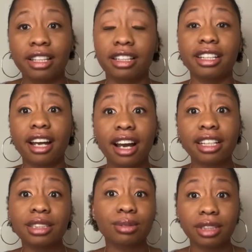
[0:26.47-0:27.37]
The
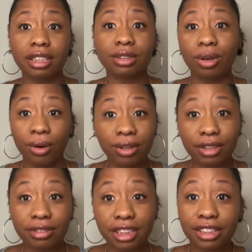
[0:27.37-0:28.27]
guys, when they're told
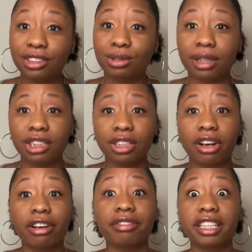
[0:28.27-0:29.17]
of this situation,
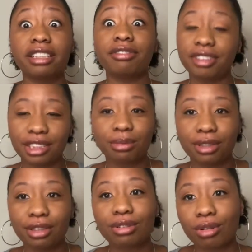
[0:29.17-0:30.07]
are very
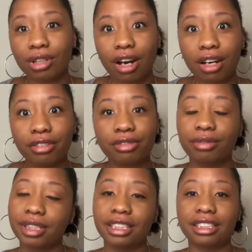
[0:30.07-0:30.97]
visibly thrown off
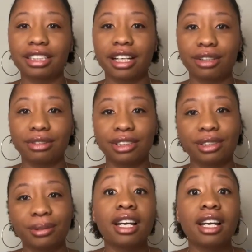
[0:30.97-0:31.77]
when it's announced.